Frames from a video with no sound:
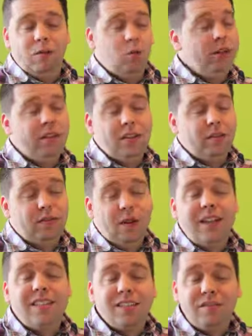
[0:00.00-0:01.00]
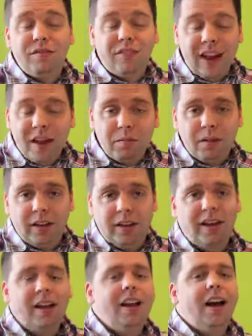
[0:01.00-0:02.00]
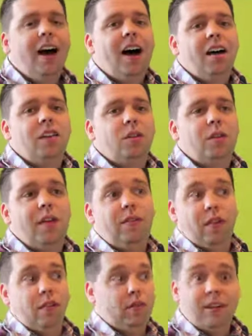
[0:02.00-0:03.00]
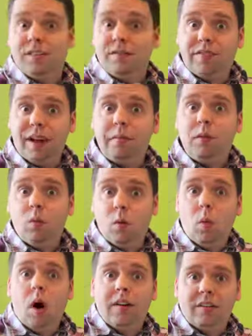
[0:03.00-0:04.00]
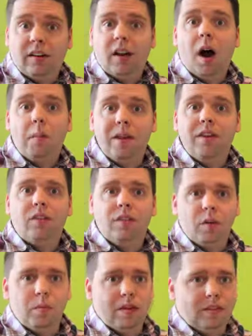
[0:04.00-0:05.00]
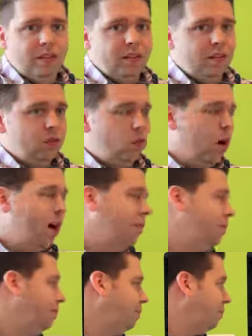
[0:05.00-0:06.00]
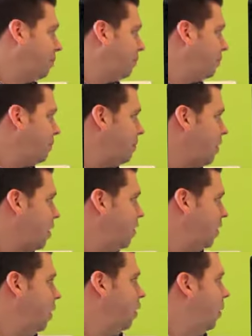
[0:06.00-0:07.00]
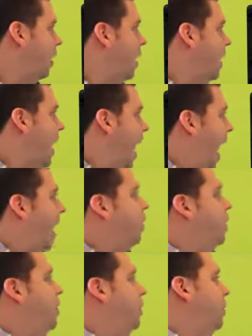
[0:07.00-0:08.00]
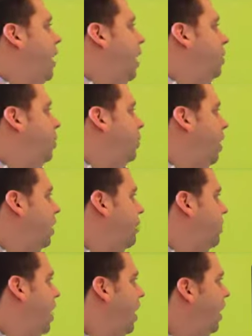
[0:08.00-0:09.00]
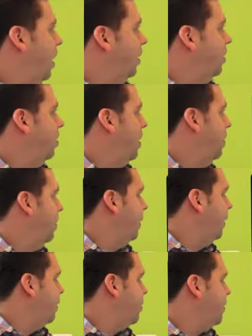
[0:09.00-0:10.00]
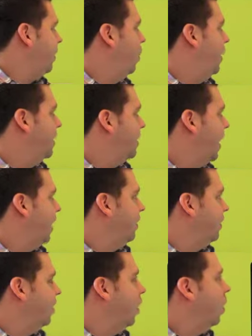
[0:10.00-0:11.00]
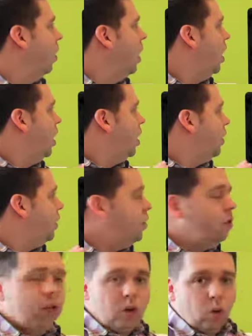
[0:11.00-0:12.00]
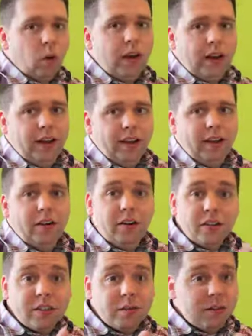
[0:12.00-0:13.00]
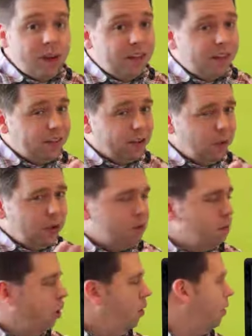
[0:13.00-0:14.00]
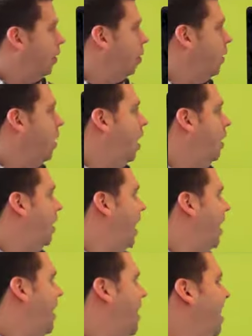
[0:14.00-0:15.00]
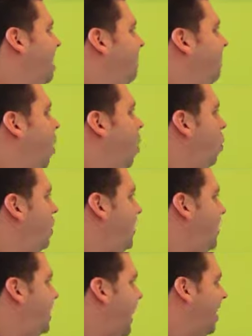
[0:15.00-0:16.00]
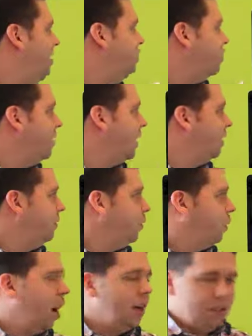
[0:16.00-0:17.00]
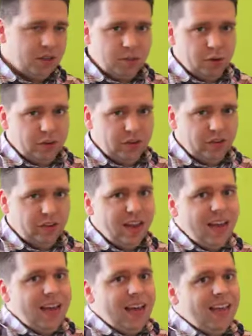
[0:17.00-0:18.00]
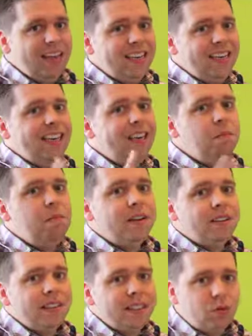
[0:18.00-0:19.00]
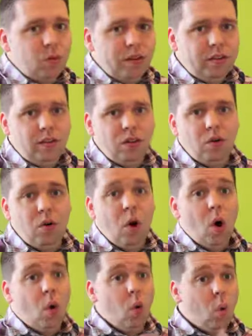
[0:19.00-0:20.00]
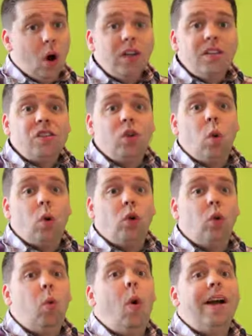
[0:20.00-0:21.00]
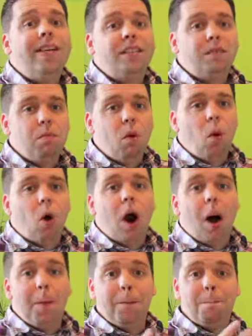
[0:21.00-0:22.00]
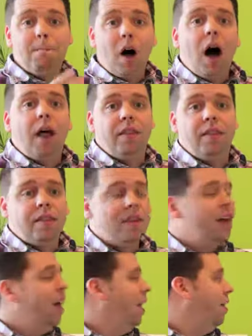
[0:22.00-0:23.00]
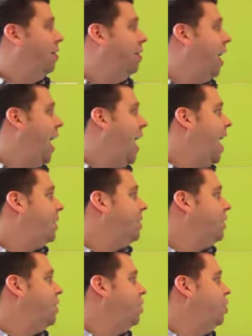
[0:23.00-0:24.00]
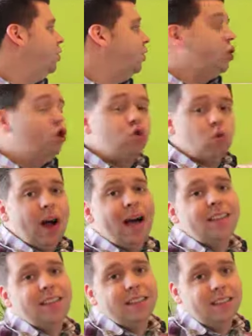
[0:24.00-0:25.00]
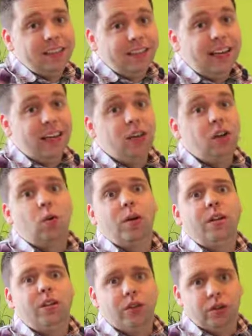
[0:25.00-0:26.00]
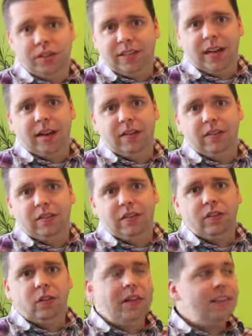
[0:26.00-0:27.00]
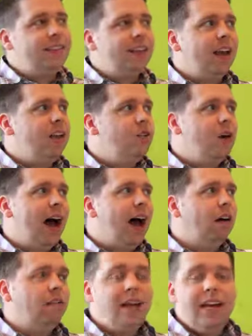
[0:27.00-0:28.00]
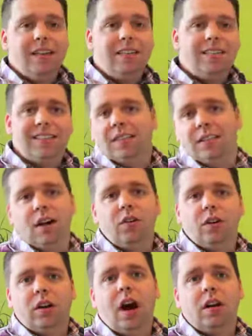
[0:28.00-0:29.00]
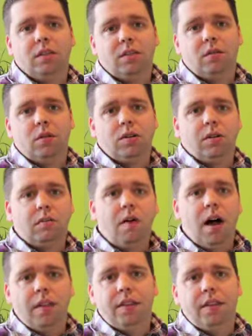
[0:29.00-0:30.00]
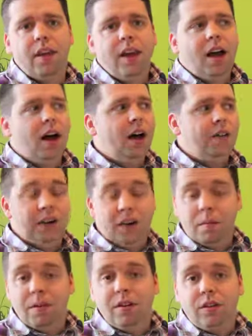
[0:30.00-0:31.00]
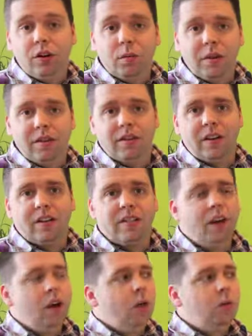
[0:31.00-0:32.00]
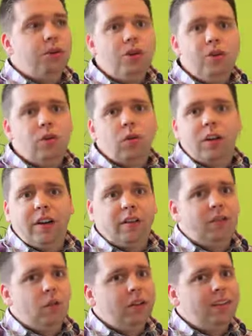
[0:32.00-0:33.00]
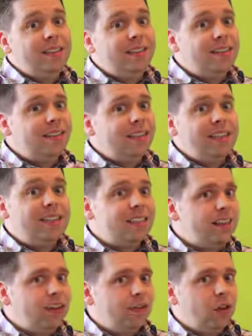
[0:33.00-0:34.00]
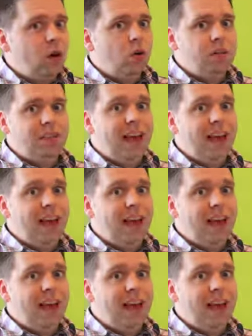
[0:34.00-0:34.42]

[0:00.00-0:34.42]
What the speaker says: with their friends and family, so that their friends and family will want to come into the business as well. So, how do we do that? We'll talk to you about this in just a quick second. So, can you agree, now here's something I think that we can both agree on, that if only 10% of your customers did business with you once or twice more a month, that you would drastically increase your sales. So let's say you have 600 customers a month that come into your business. Would you agree if only 60 of those